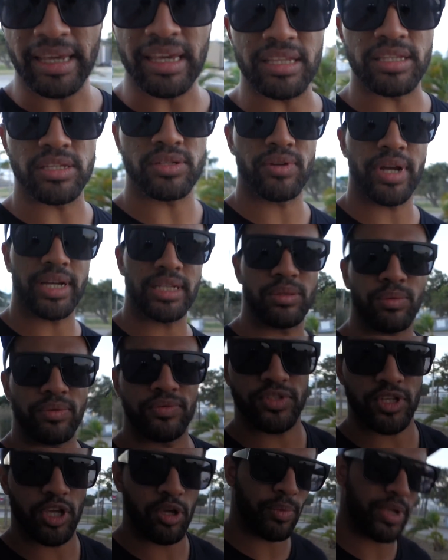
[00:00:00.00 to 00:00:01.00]
interacting
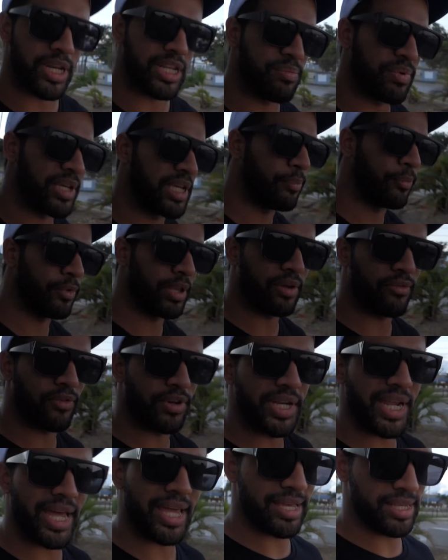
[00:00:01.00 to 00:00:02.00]
with so many people
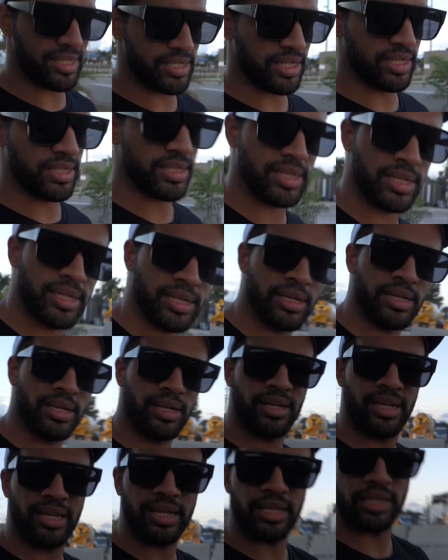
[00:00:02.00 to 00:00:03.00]
every day is just,
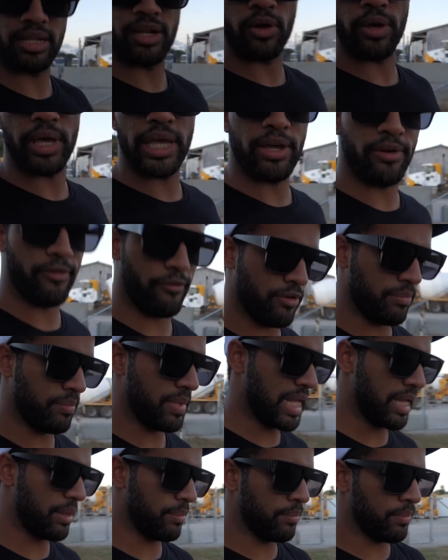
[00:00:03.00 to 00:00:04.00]
you know, hearing from
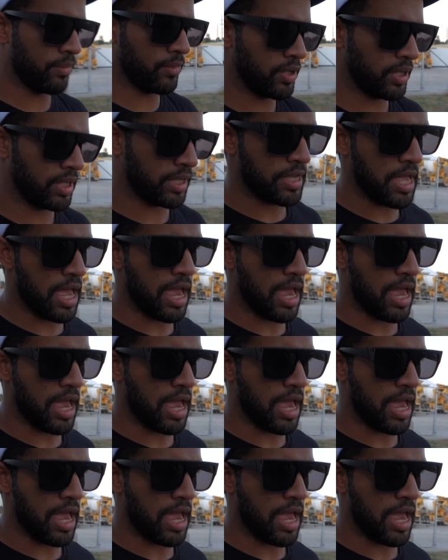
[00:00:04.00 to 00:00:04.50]
them.